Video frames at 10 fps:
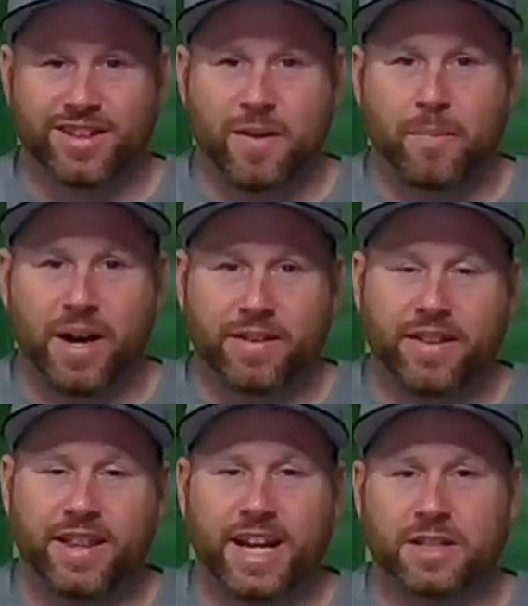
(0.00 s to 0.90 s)
But
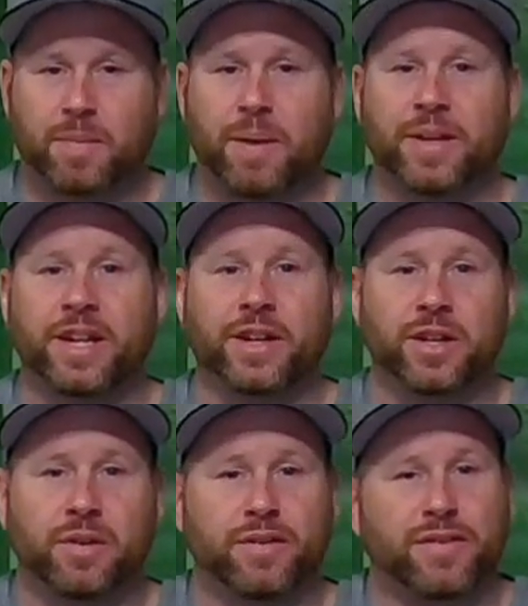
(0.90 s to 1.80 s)
that's probably going to
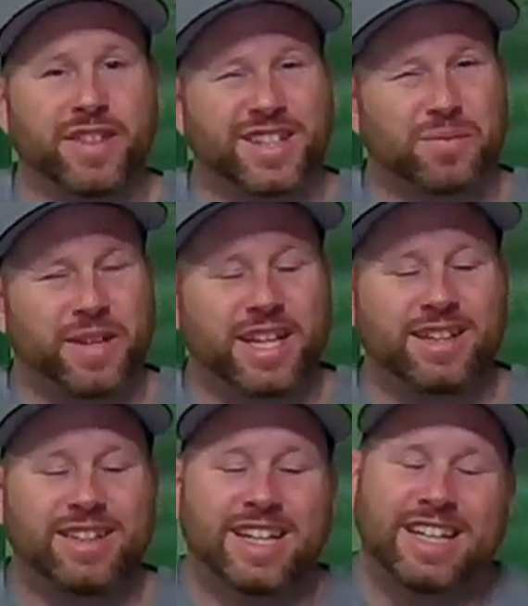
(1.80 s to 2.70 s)
do it for this week.
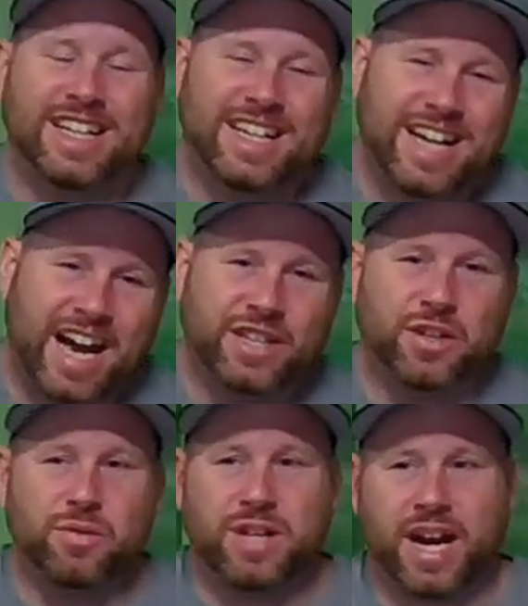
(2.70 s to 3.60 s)
I
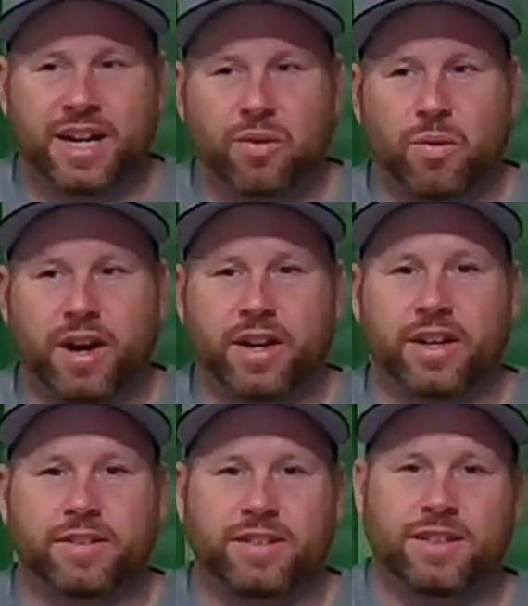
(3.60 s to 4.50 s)
do kind of want
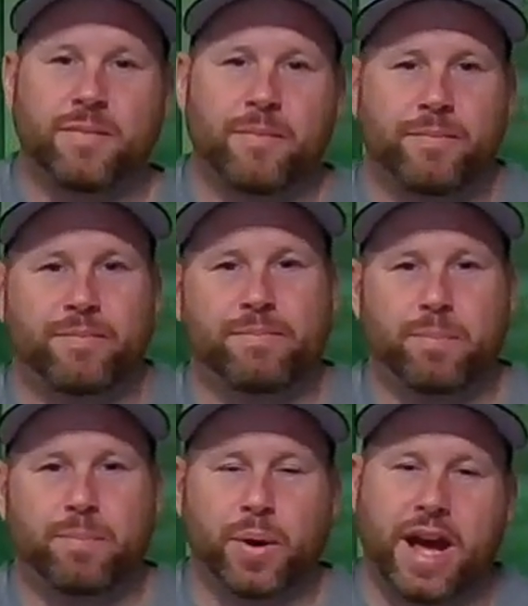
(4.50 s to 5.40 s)
to
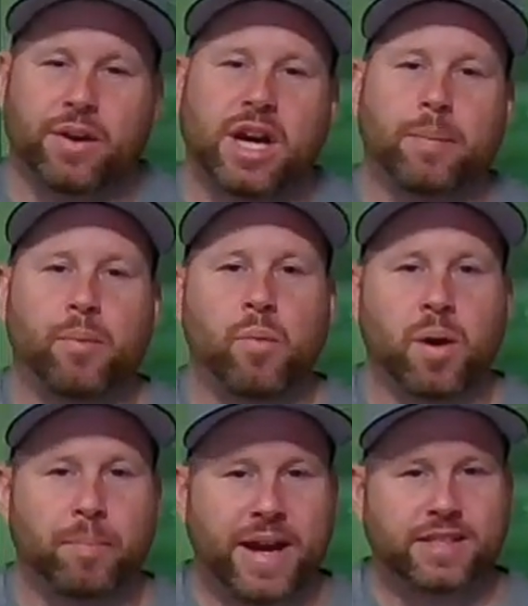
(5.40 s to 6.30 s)
put out a couple more
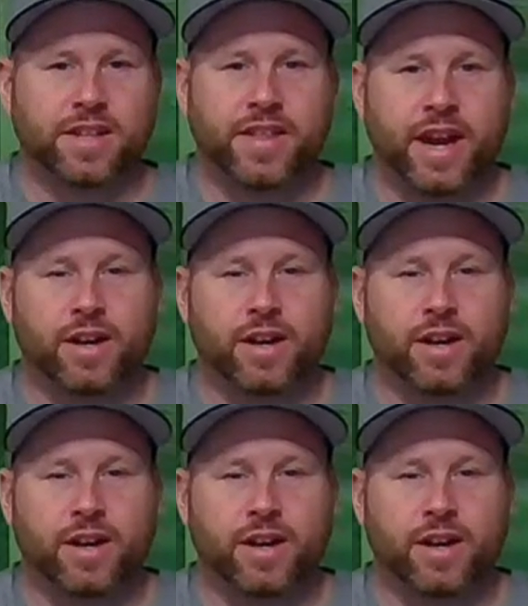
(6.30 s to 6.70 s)
bets in there.